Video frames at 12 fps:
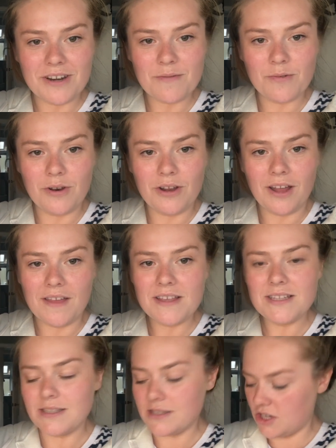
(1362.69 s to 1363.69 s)
it will look like.
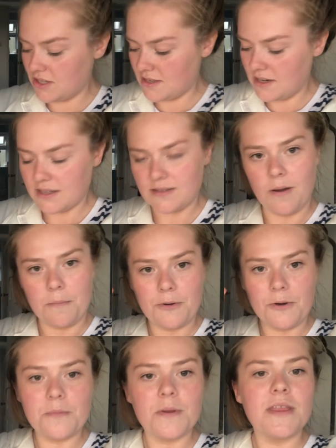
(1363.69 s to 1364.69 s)
This is just an
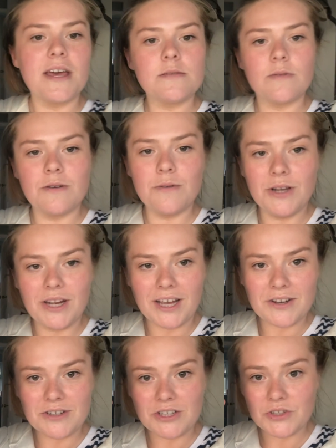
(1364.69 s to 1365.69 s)
example, but that's what it will look
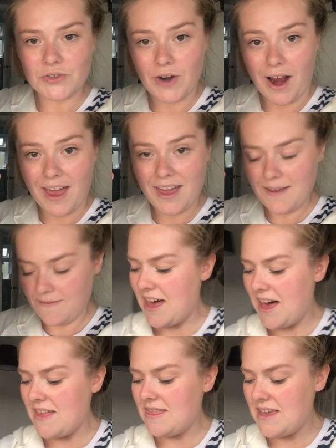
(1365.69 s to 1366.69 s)
like on a tray.
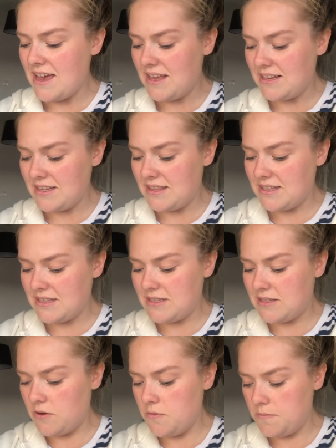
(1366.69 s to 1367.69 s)
And then the
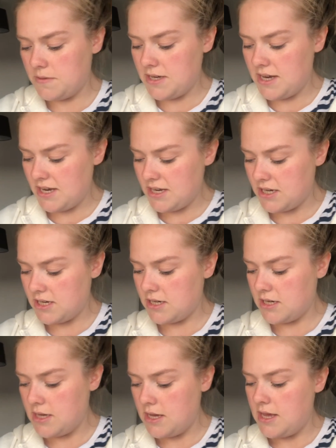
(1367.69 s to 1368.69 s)
soap
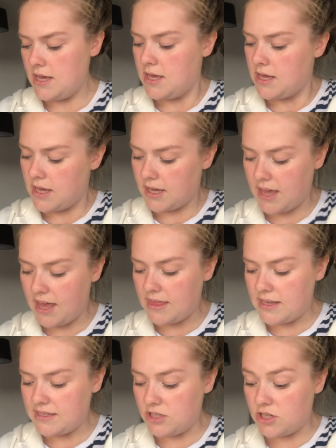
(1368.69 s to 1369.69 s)
dish.
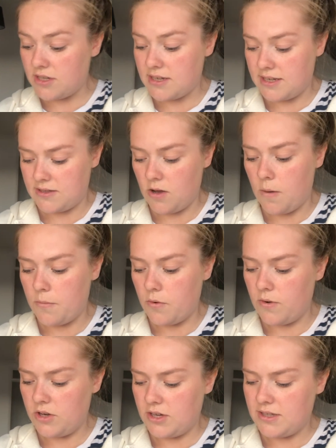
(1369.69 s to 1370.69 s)
Again, this is just an
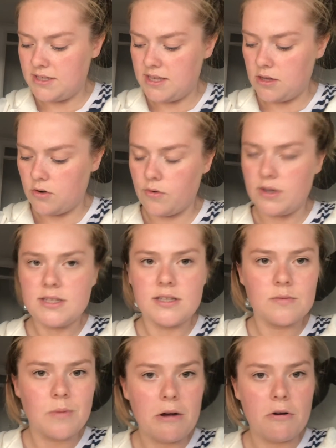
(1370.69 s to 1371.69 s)
example, and you can see the
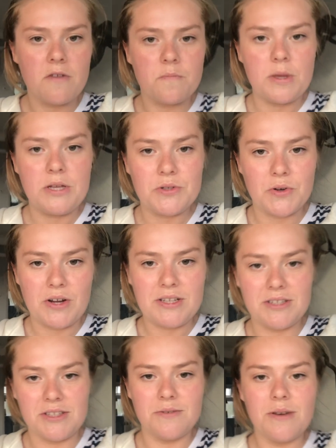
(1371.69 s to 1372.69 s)
creases where I've been trying
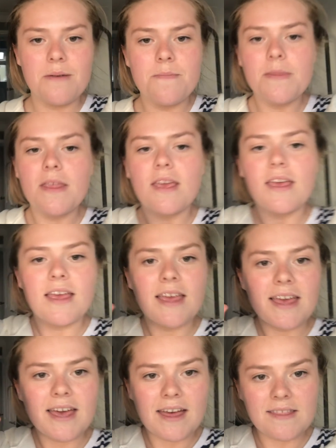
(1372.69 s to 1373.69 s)
to do it.
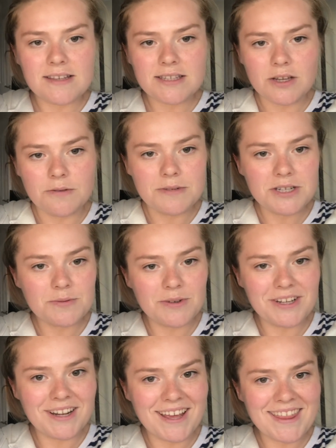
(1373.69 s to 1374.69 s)
And the soap dish
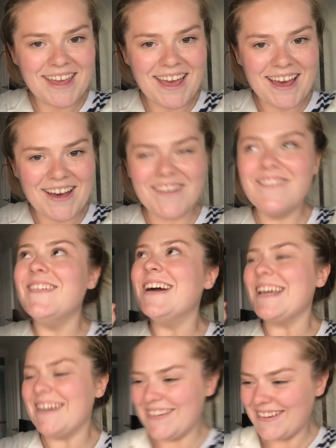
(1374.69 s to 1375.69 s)
will look like that. Oh
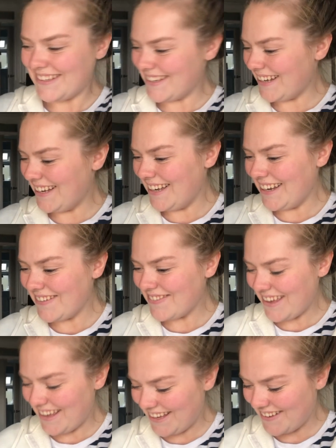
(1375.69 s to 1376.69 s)
my God, I love
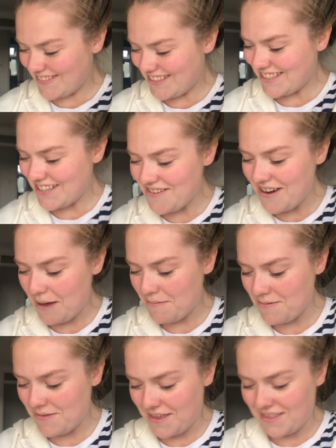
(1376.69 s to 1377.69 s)
it. I'm so
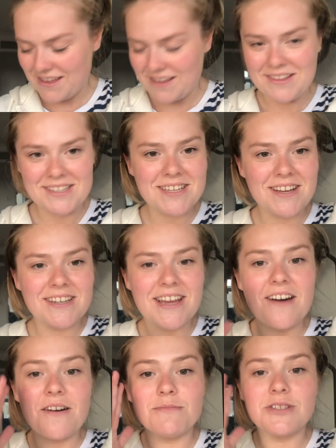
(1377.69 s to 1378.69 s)
happy with how that's turned
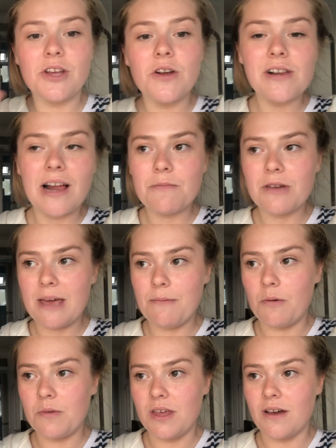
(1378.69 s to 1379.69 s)
out. I'm so glad we came
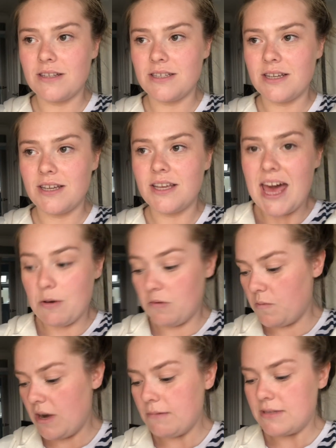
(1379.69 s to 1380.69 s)
up with the idea and
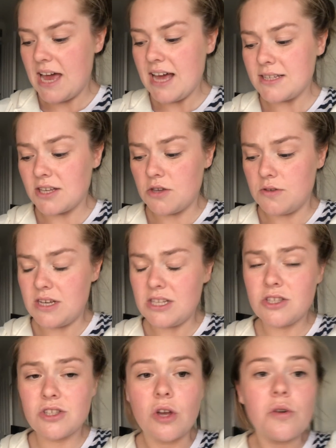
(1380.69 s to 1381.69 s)
we've been able to execute it
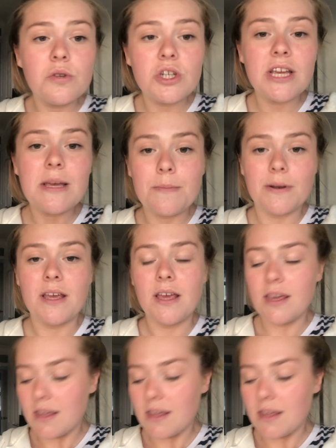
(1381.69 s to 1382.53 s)
so cheaply.